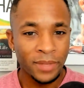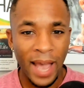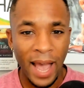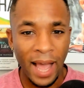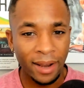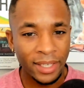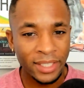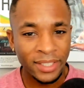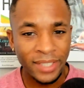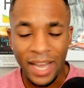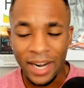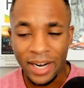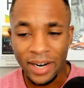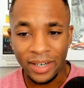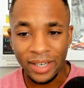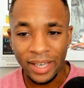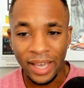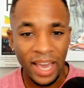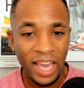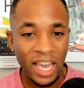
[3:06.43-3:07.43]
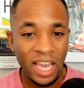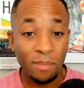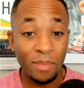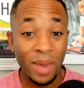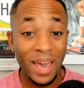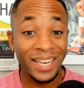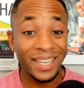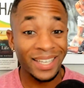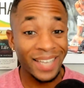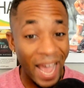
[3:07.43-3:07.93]
Alexander came
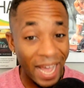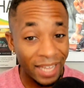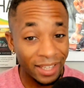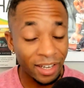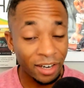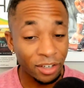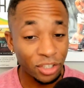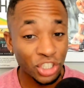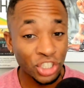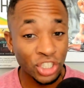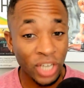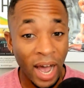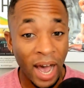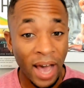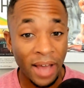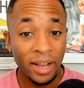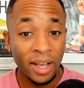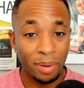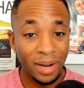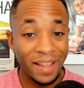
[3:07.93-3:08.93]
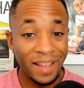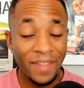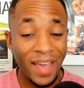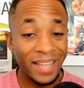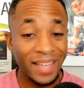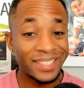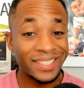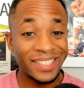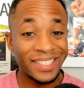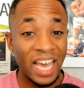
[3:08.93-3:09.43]
and landed a shot. But in
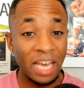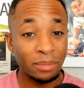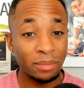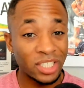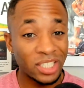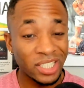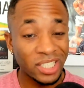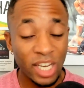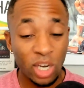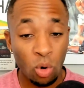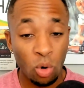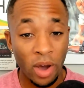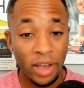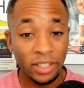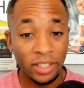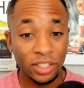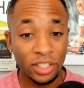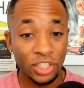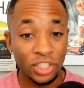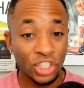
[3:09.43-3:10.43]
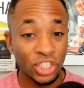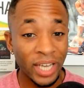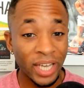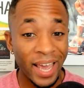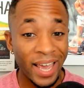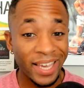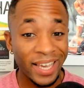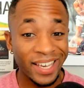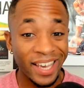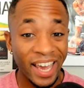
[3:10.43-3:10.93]
that same sequence,
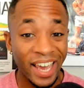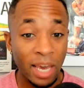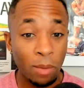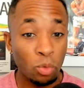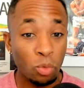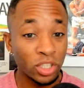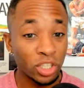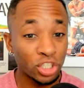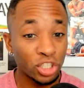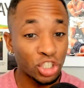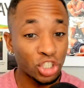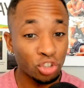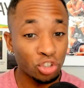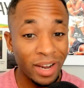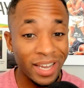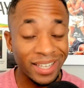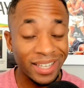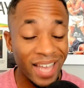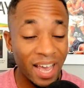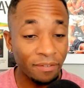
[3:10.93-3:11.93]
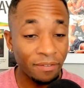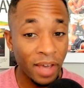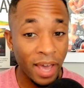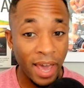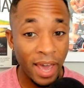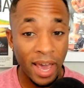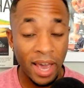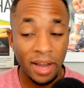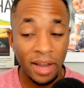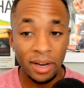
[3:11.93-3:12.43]
Zhang came with a straight left
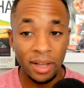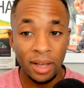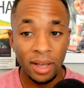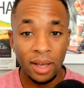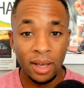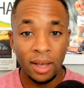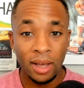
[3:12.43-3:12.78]
hand